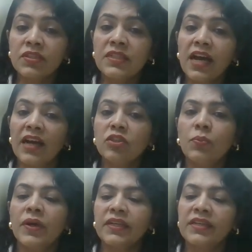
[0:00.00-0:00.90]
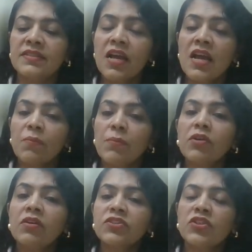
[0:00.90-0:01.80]
And the other one is
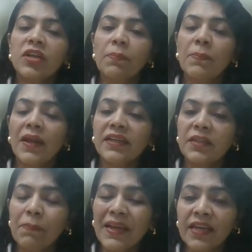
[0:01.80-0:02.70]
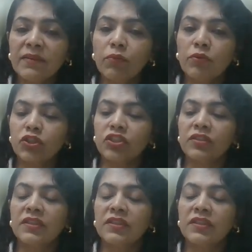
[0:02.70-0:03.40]
because you're applying the pecking motion,